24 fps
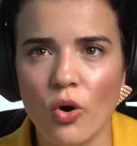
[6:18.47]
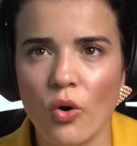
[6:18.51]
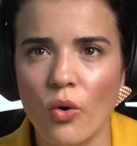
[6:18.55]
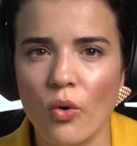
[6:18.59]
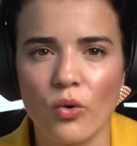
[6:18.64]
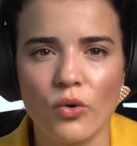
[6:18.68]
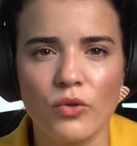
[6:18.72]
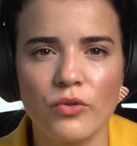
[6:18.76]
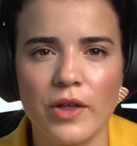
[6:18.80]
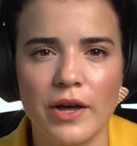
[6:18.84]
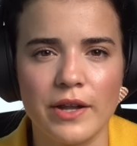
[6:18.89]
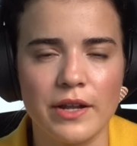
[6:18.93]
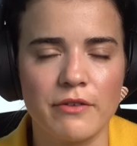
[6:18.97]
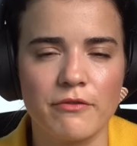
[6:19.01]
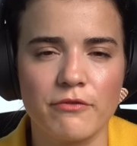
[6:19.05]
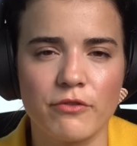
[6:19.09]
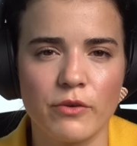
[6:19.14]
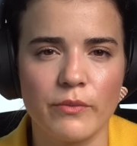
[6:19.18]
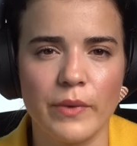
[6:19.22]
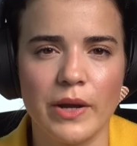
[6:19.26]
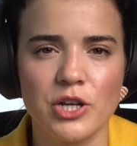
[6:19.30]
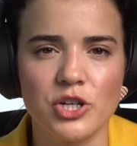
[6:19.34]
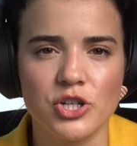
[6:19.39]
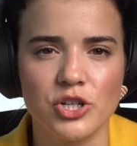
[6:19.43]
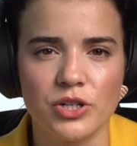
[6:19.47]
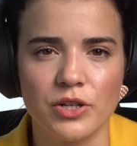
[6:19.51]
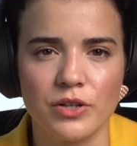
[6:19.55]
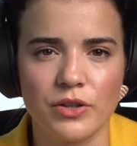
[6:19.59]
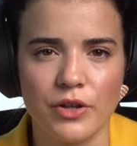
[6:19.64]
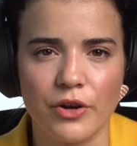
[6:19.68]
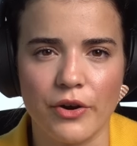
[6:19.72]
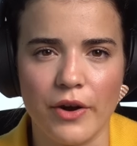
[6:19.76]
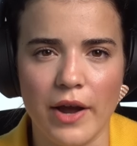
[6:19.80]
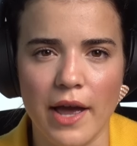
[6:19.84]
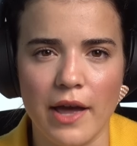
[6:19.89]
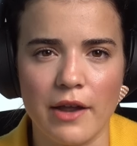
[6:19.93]
hold that information
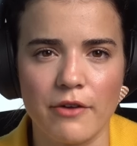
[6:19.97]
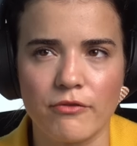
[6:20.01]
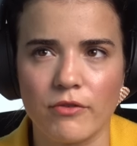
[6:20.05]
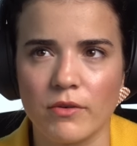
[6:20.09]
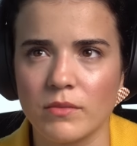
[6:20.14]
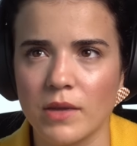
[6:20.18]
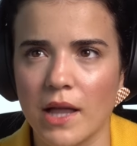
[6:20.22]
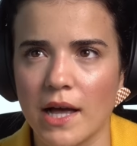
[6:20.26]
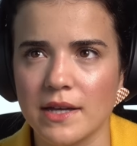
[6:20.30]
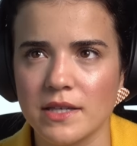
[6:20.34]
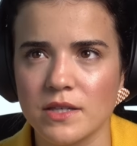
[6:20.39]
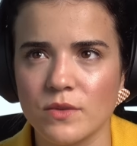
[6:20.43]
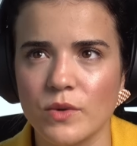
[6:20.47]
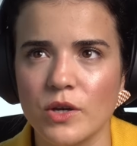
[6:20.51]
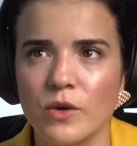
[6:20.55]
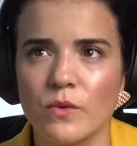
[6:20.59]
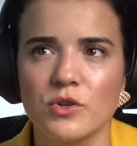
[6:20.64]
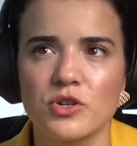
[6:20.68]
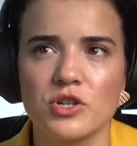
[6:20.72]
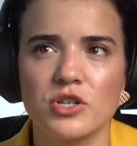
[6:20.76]
in their head from last week,